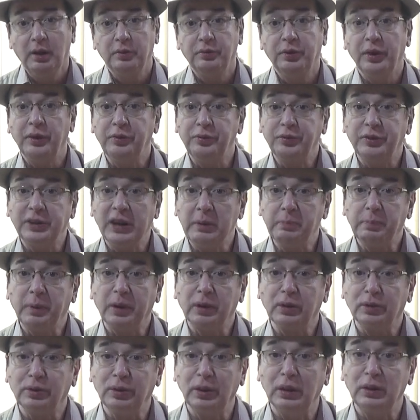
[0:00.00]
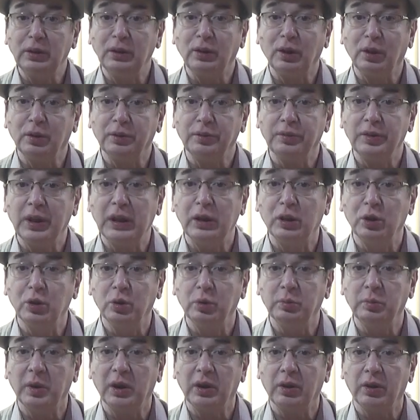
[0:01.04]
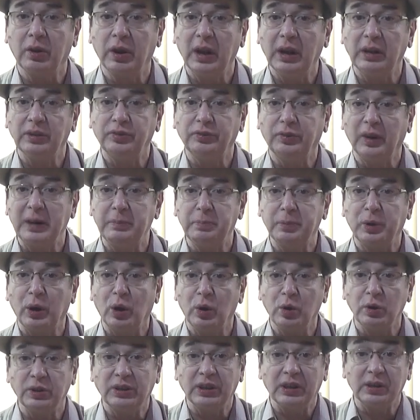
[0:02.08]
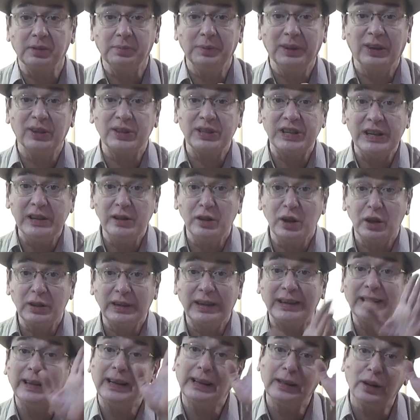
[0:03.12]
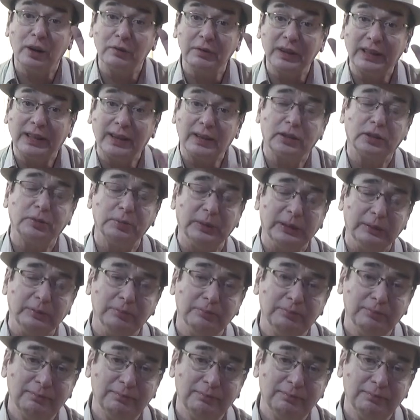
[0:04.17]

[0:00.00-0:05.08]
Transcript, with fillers: 50% of the human race wiped out just because she's not getting along with her husband.